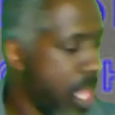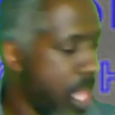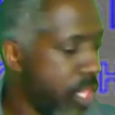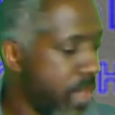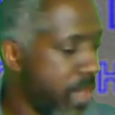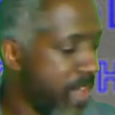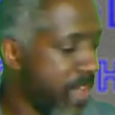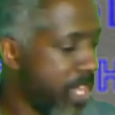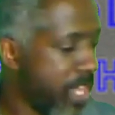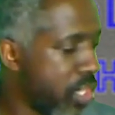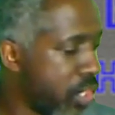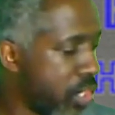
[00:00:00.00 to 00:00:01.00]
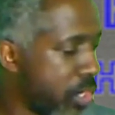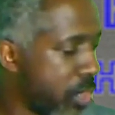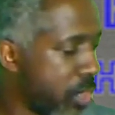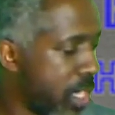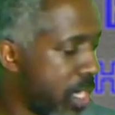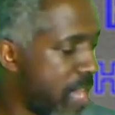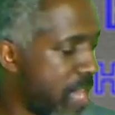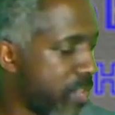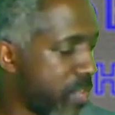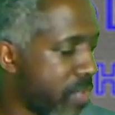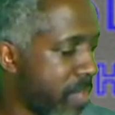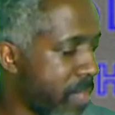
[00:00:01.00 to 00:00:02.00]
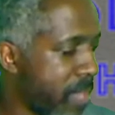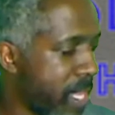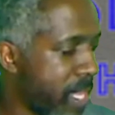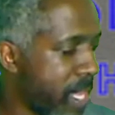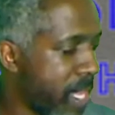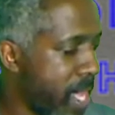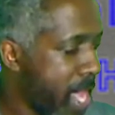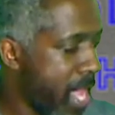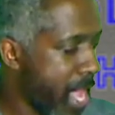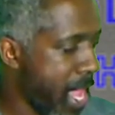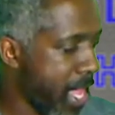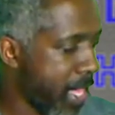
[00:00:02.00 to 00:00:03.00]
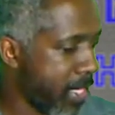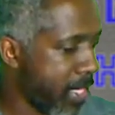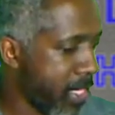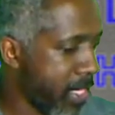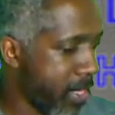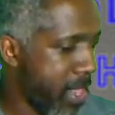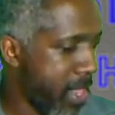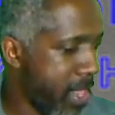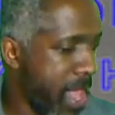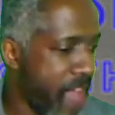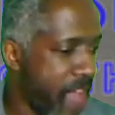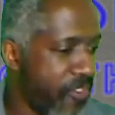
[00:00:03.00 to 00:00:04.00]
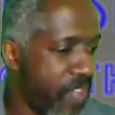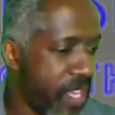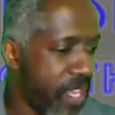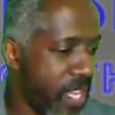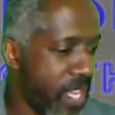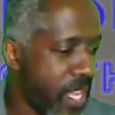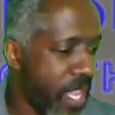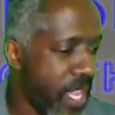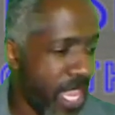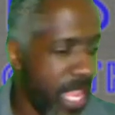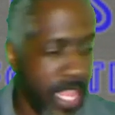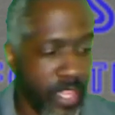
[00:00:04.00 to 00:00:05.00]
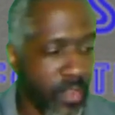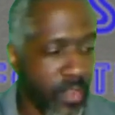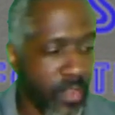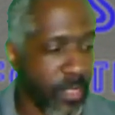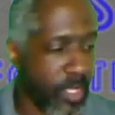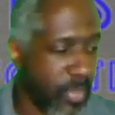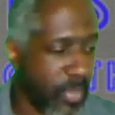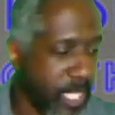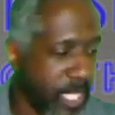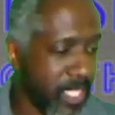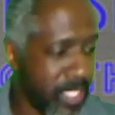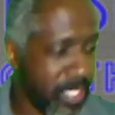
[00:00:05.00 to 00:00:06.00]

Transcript: You have a good one. Have a great week. And have fun in the crypto space.